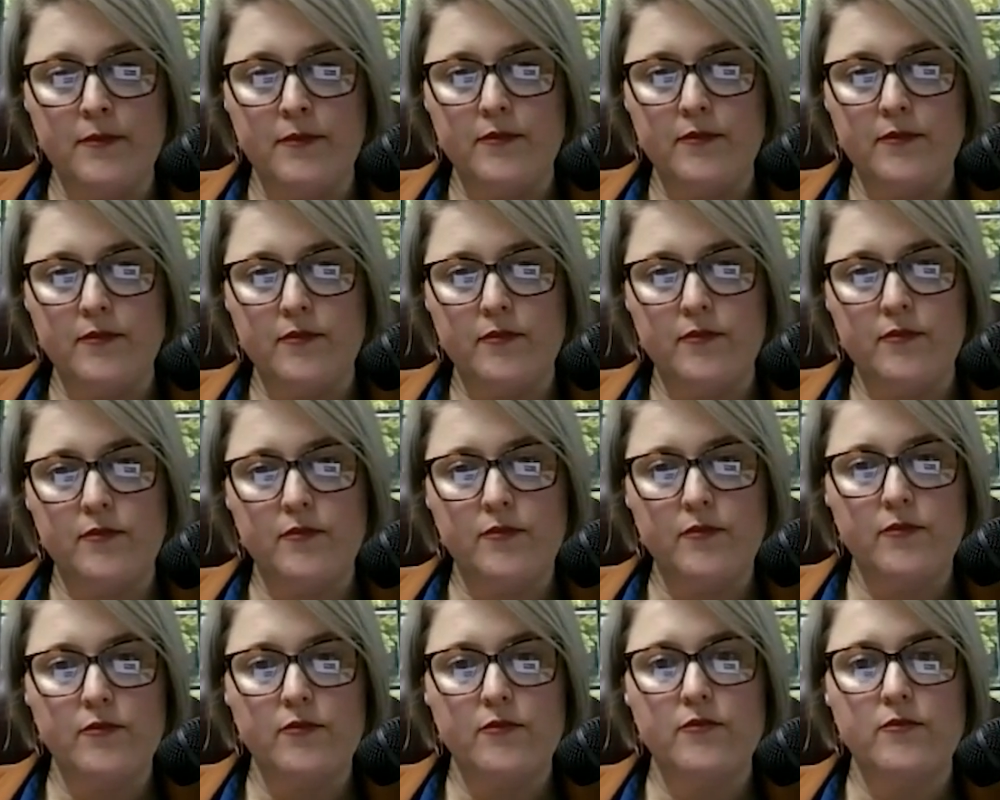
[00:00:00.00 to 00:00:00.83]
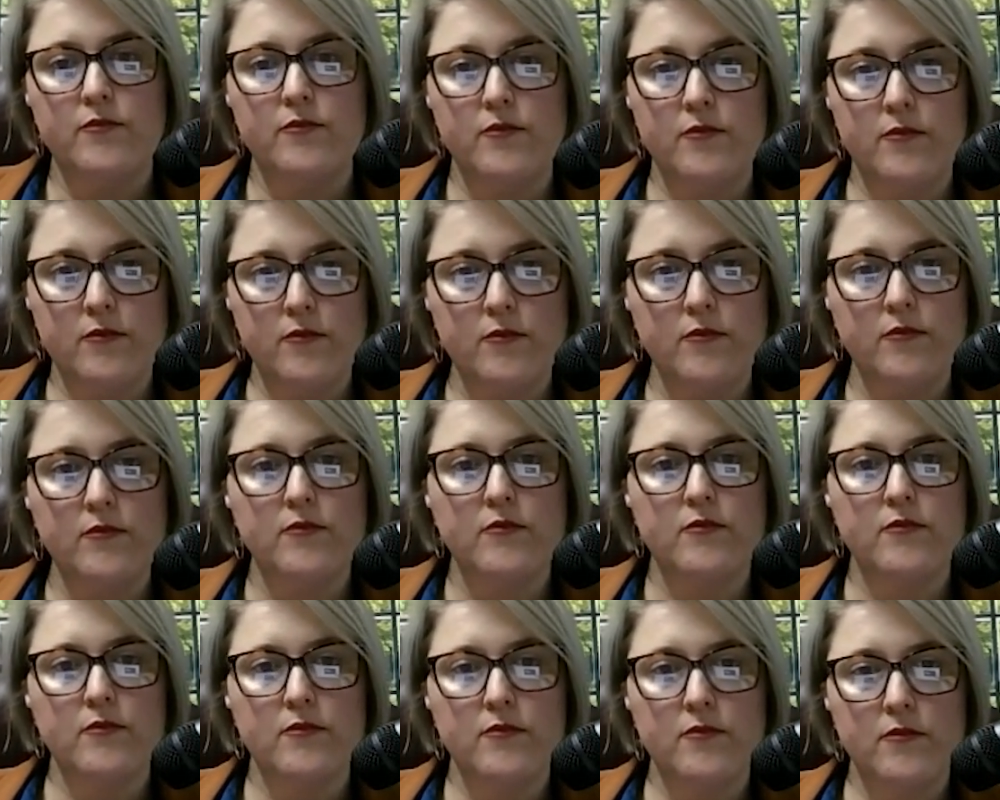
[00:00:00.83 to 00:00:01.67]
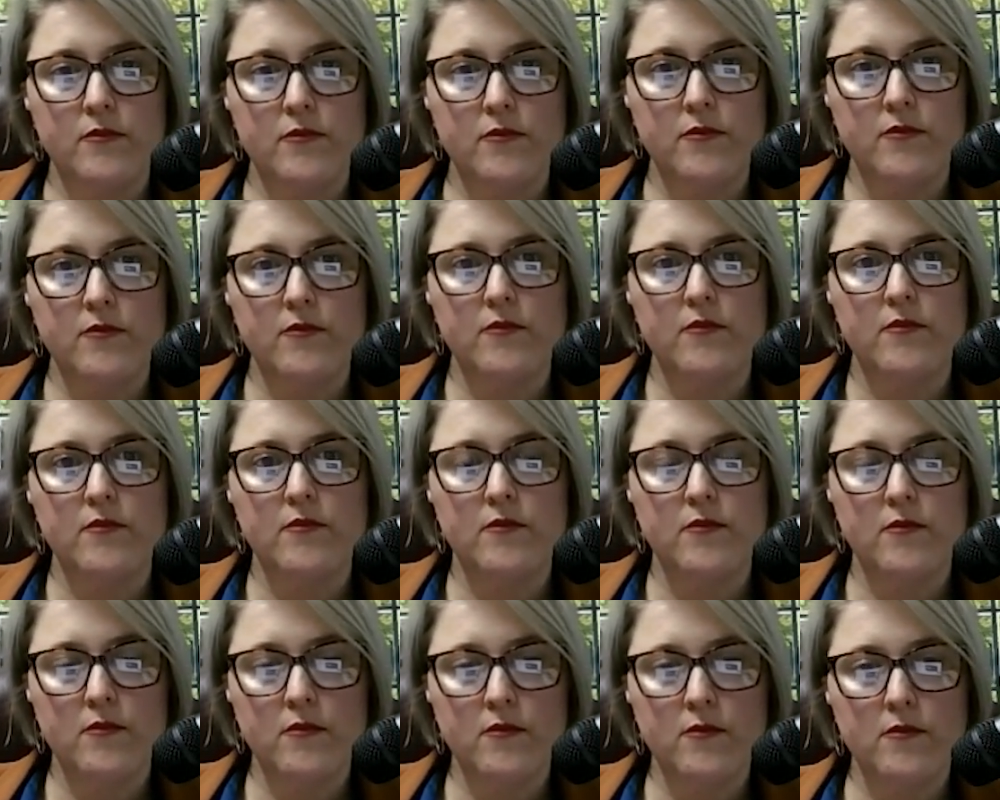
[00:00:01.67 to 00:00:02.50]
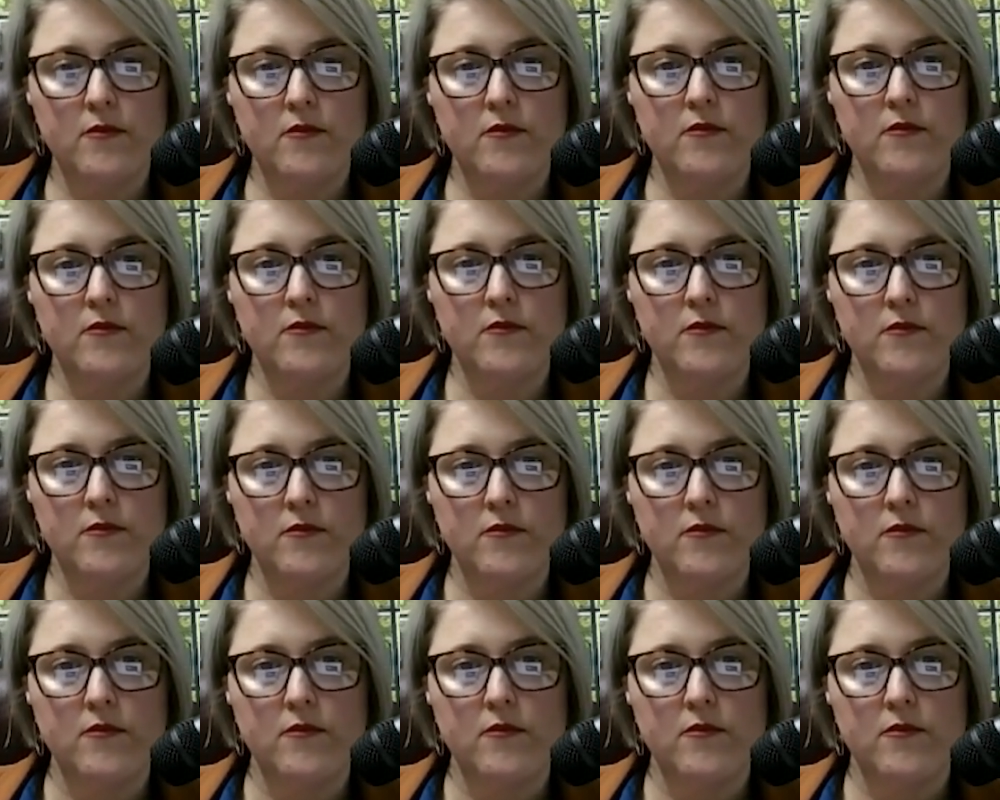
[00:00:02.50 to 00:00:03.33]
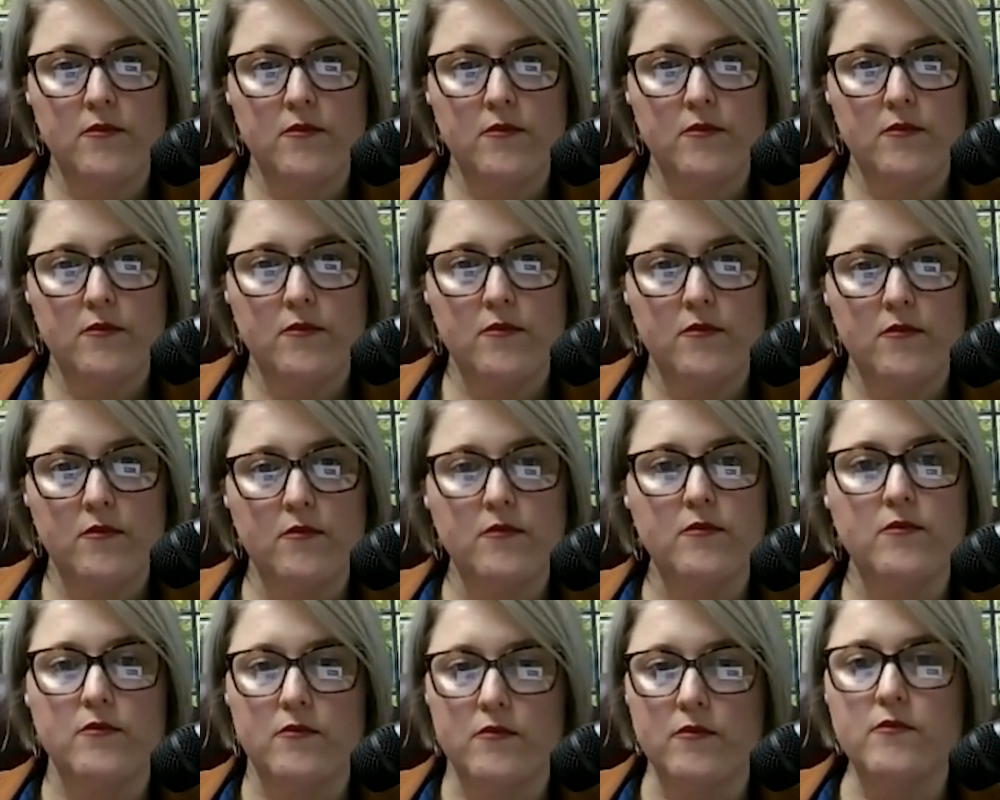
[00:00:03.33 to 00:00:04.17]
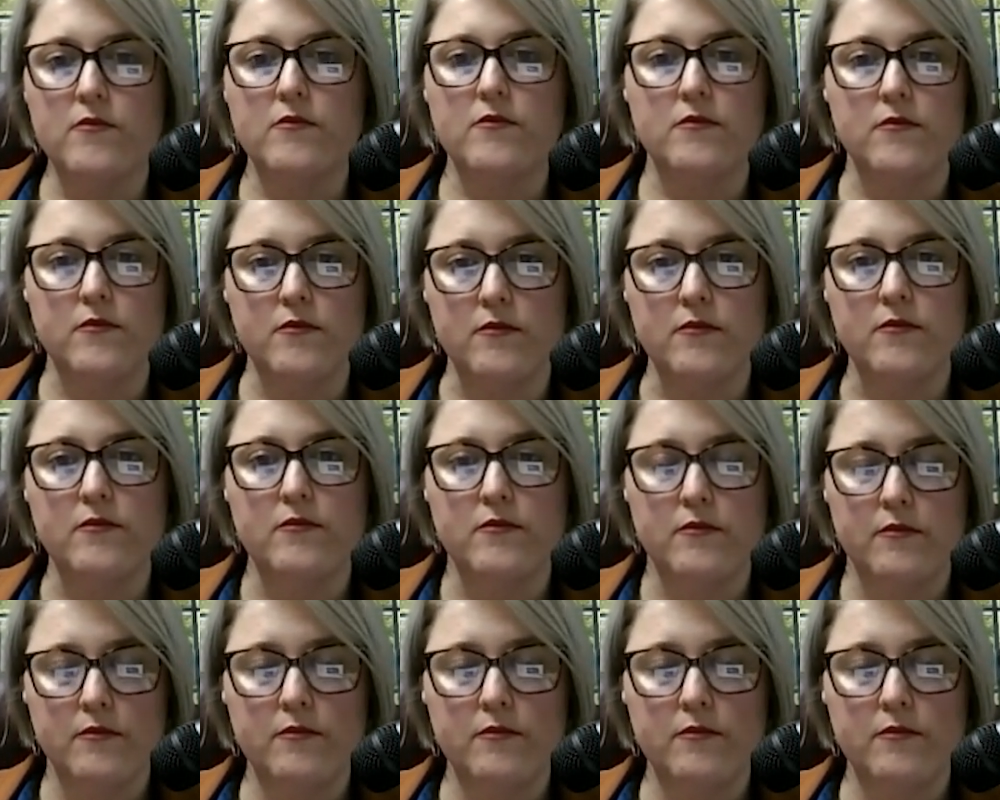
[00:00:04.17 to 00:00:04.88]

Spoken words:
No words are spoken by the person on screen.